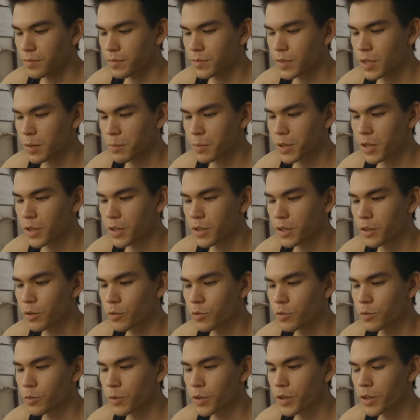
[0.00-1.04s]
I'm kind of
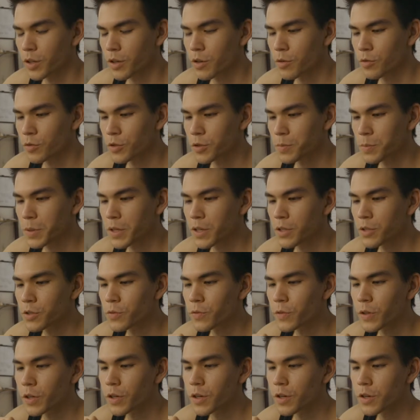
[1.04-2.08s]
going with the nose piece
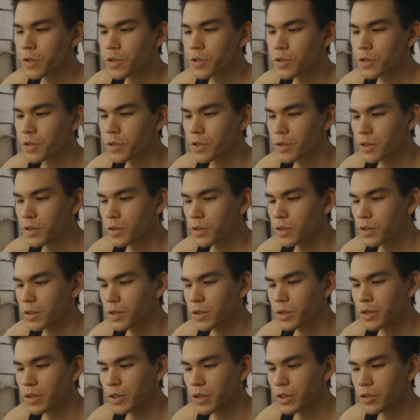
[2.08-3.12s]
first
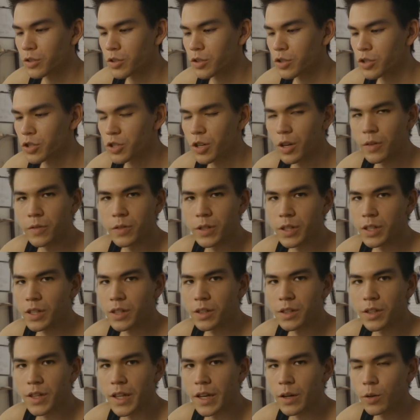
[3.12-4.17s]
and just shoving it
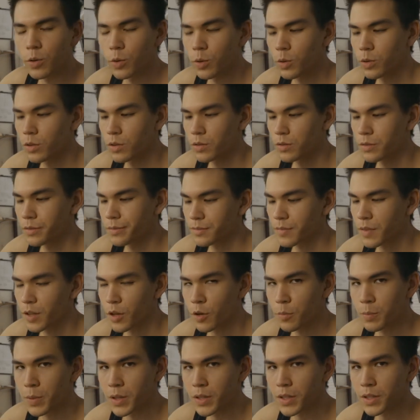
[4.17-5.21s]
into that hole.
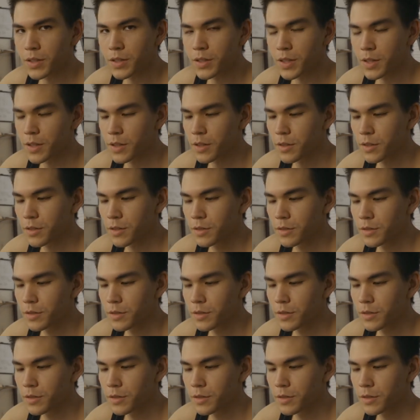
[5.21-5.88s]
No pun intended.